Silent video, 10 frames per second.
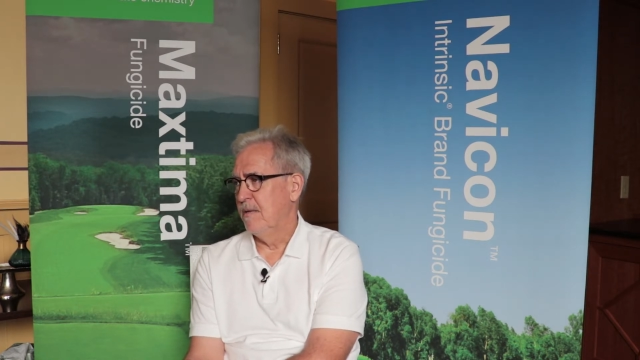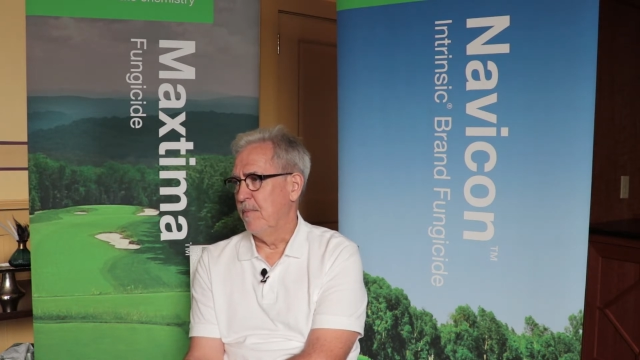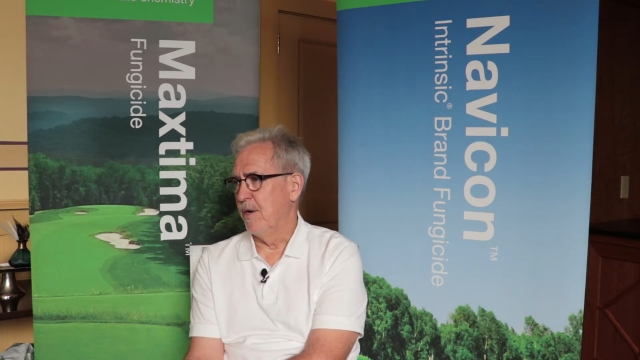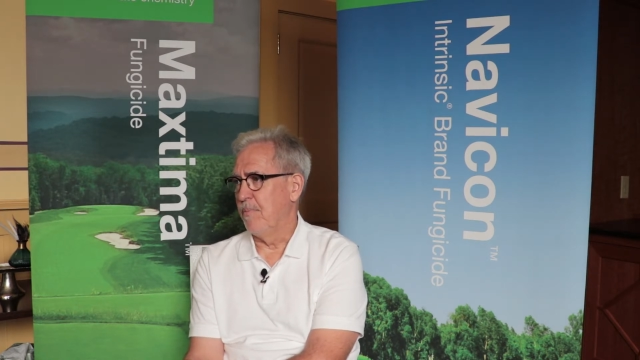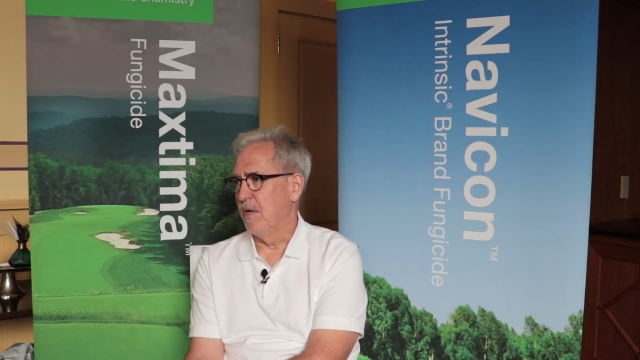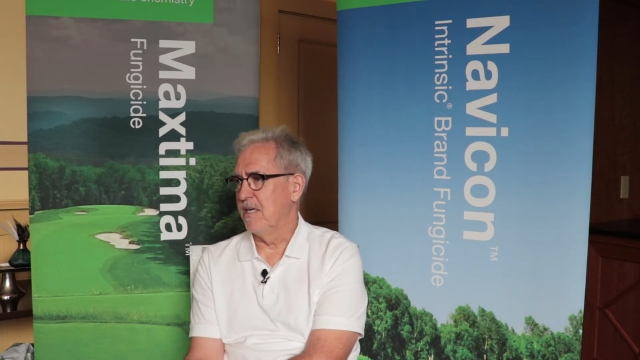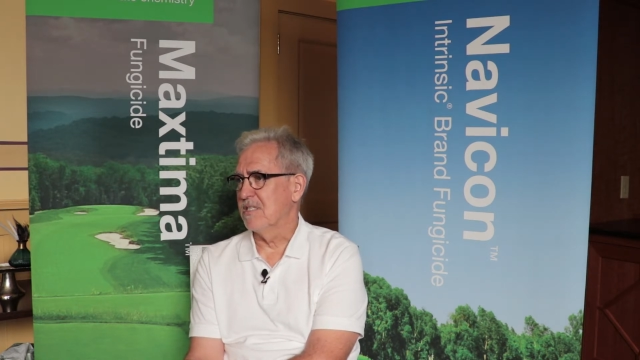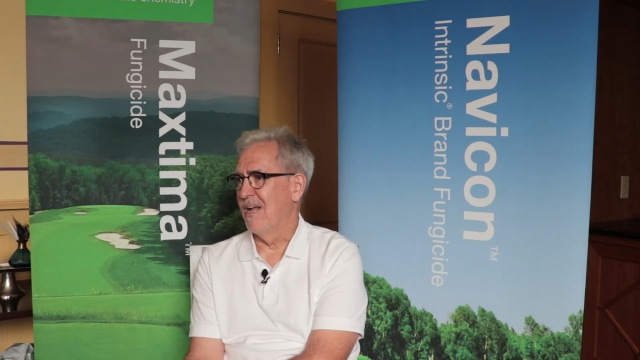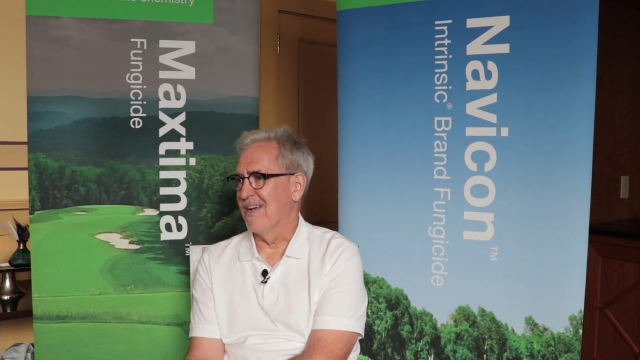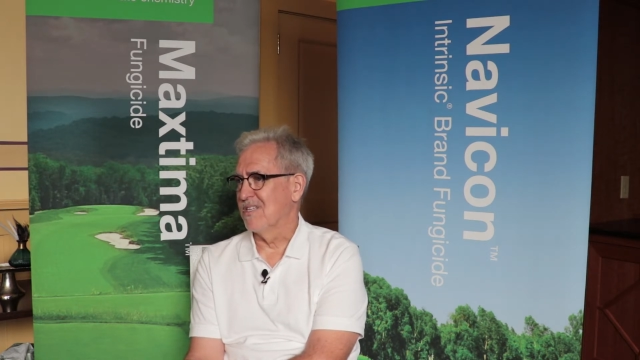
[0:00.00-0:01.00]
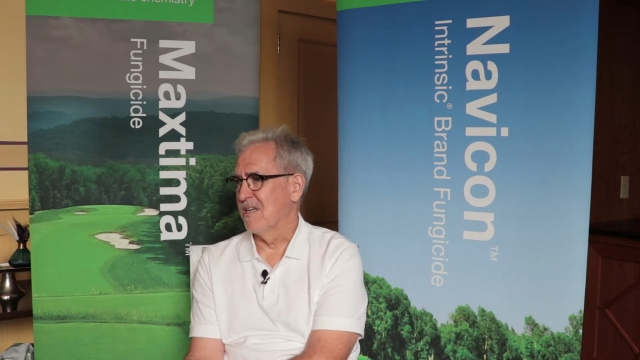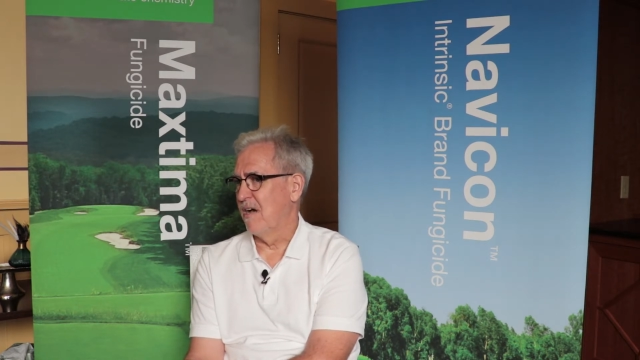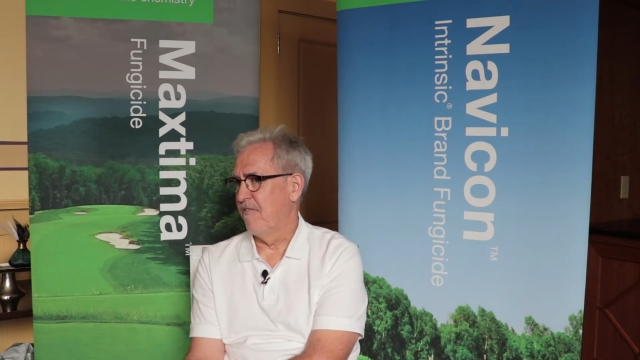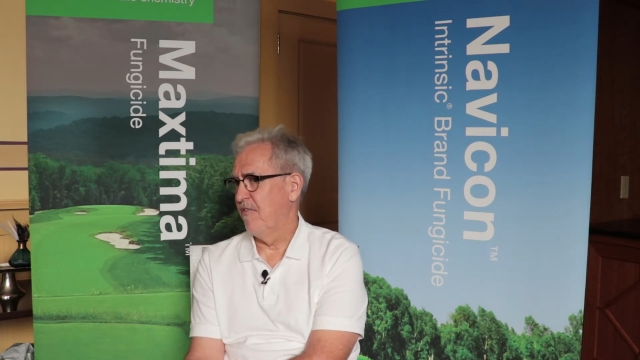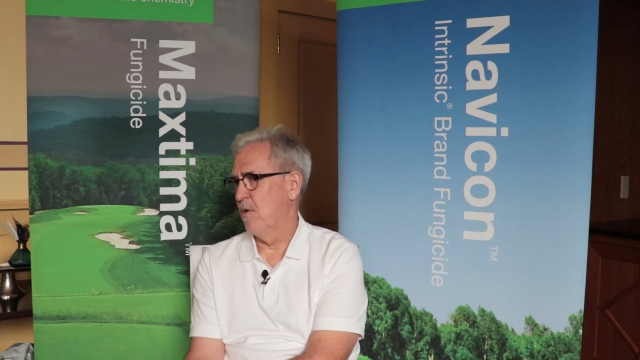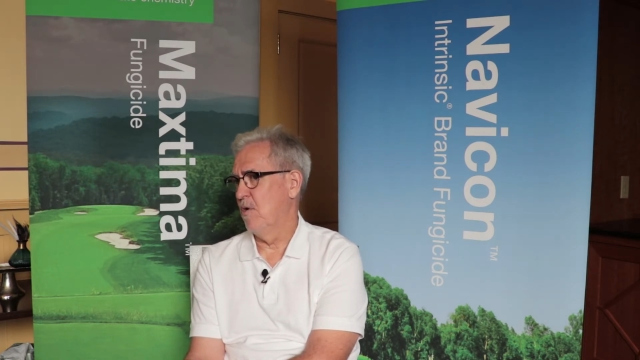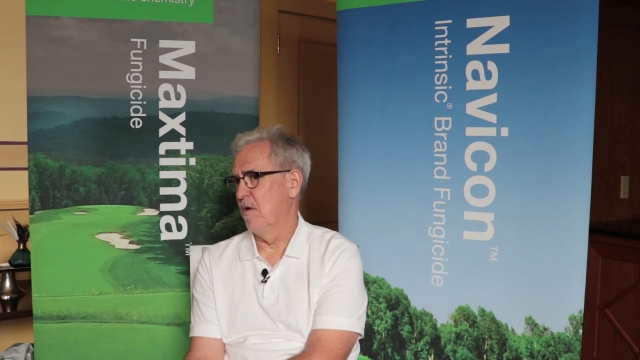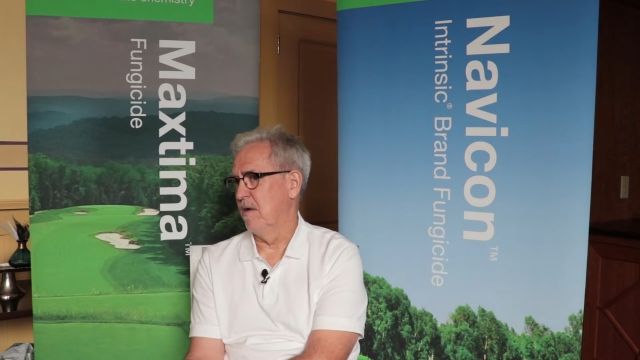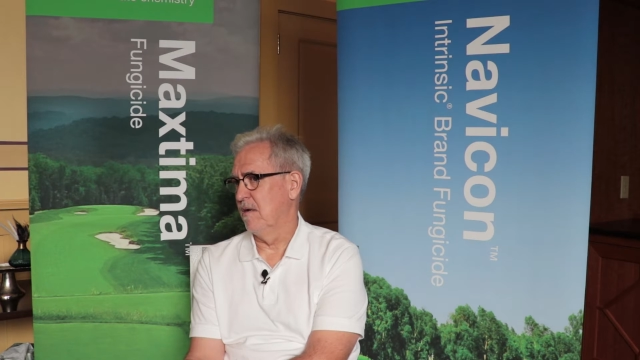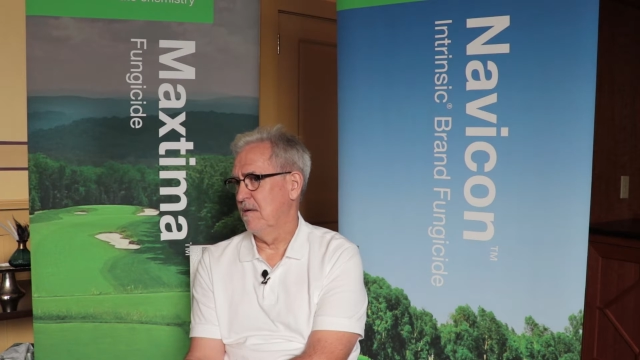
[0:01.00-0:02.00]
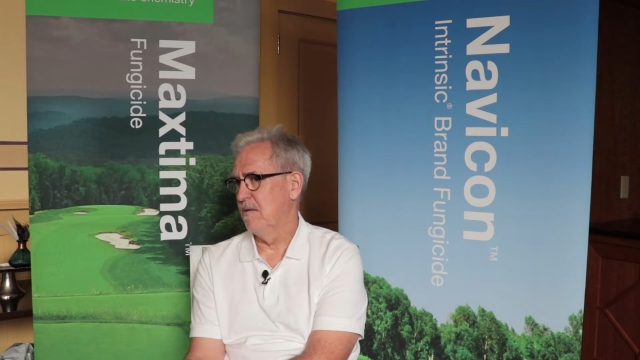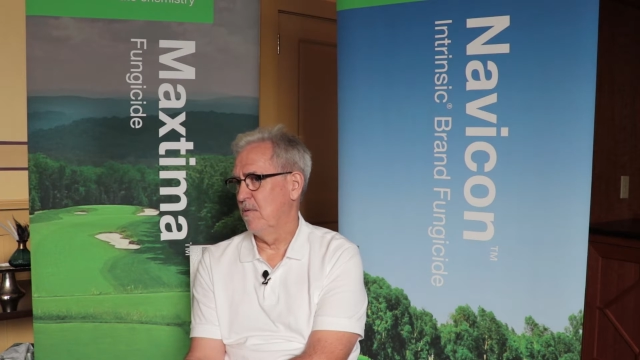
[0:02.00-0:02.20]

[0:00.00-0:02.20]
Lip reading: But a place like South Florida,